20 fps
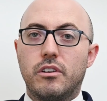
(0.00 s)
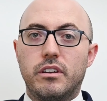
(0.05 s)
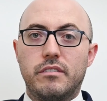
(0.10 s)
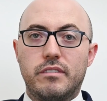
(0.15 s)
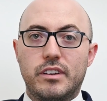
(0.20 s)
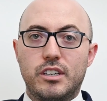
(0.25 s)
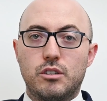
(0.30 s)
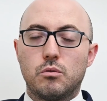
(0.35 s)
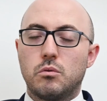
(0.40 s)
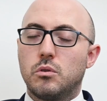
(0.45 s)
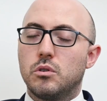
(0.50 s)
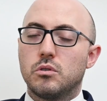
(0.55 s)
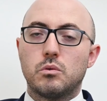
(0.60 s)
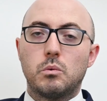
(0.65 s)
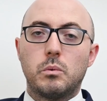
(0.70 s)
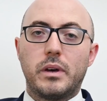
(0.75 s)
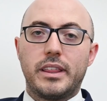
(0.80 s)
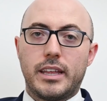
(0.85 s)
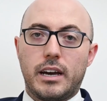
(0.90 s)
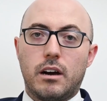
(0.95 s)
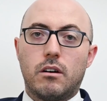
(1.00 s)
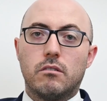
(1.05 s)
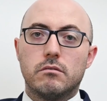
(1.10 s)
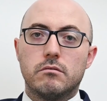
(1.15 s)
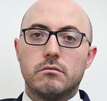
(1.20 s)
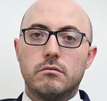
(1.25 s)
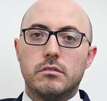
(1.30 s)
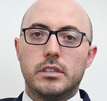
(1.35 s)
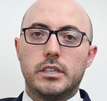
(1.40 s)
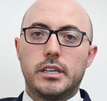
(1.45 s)
individuals without,
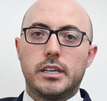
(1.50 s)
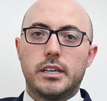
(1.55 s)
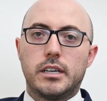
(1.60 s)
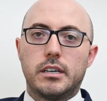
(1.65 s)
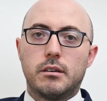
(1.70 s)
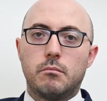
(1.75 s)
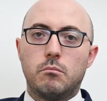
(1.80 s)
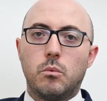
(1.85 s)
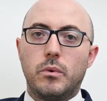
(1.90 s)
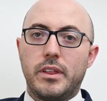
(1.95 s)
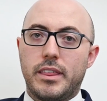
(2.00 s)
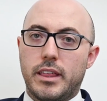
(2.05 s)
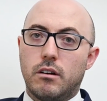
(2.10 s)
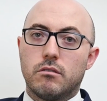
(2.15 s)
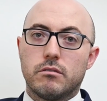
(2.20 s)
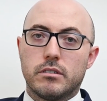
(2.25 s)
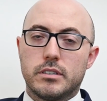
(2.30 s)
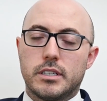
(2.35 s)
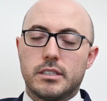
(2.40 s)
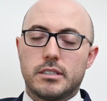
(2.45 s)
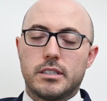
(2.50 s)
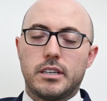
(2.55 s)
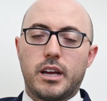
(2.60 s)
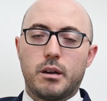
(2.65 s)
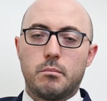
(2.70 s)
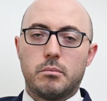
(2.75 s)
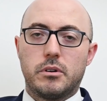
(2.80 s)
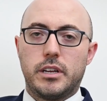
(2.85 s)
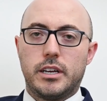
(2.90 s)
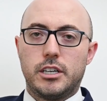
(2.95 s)
um, without resistant
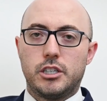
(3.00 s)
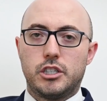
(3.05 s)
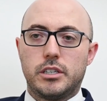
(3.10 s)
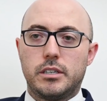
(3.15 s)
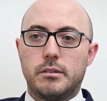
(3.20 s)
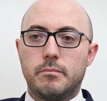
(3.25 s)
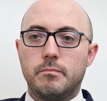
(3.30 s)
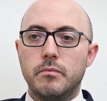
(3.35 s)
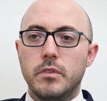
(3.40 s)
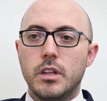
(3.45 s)
hypertension